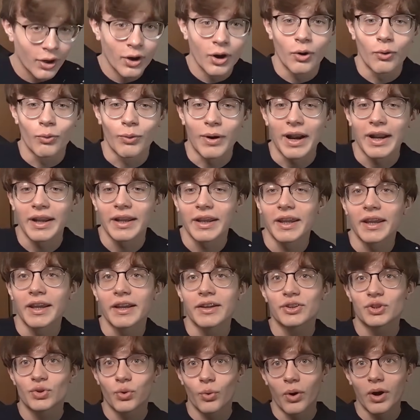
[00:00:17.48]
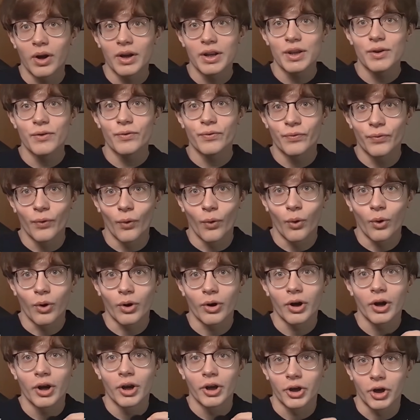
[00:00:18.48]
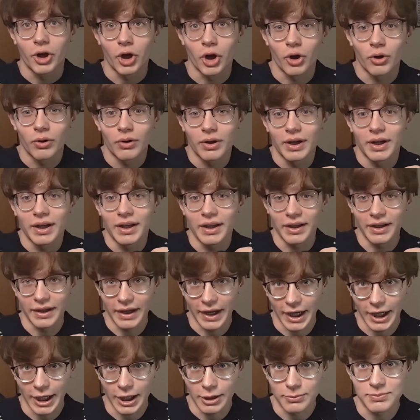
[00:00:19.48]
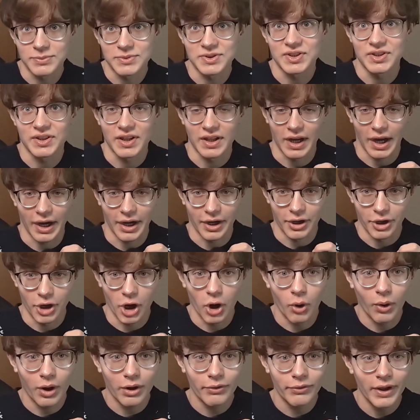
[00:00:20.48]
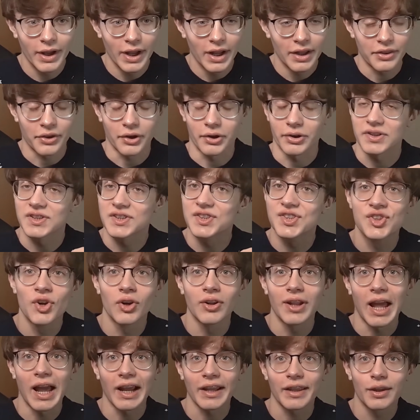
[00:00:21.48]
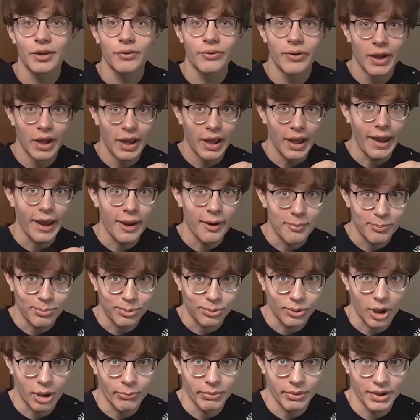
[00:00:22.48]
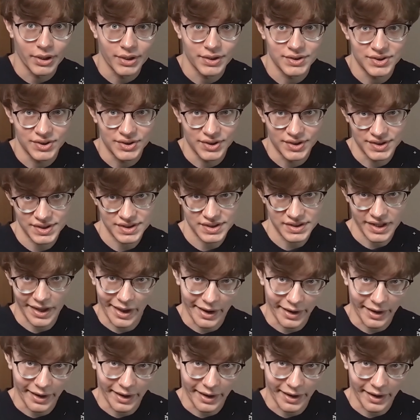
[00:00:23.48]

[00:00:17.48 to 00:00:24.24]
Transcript: ranking 24 current games that I know of that are still active and prominent to this day.